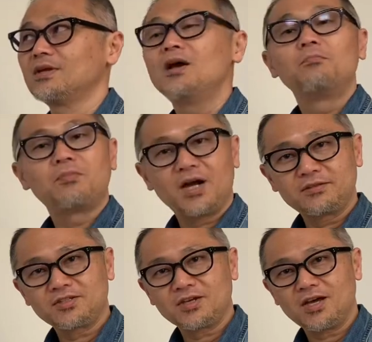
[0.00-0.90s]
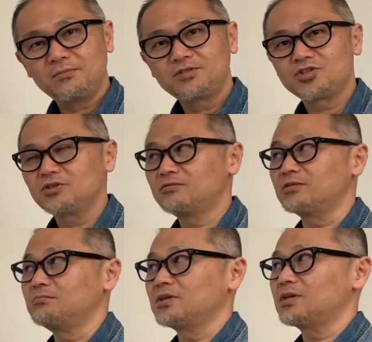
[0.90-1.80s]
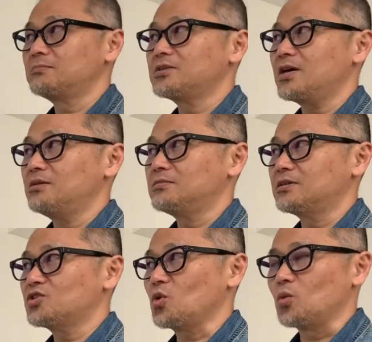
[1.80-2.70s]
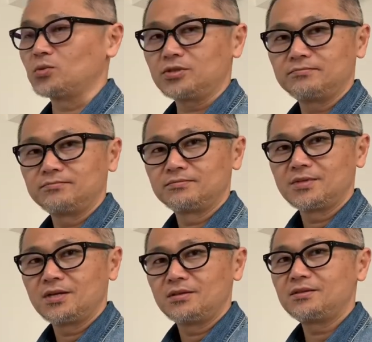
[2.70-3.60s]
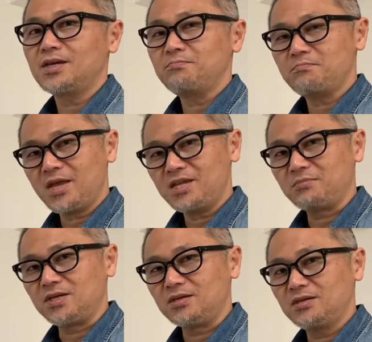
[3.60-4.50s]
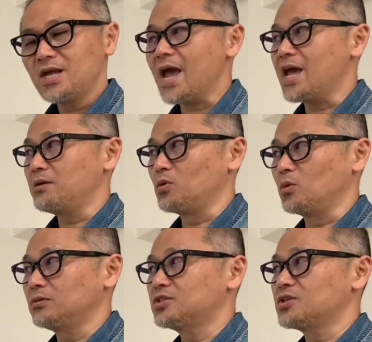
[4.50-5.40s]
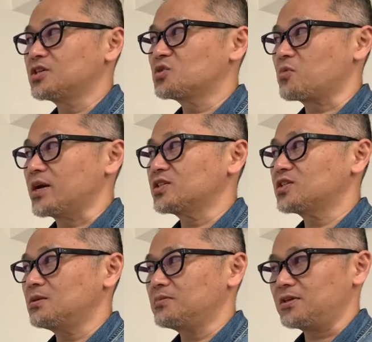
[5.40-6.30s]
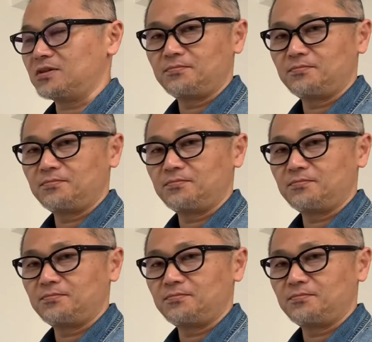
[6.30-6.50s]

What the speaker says: By the time children become 10 months old, they may be able to express sympathy.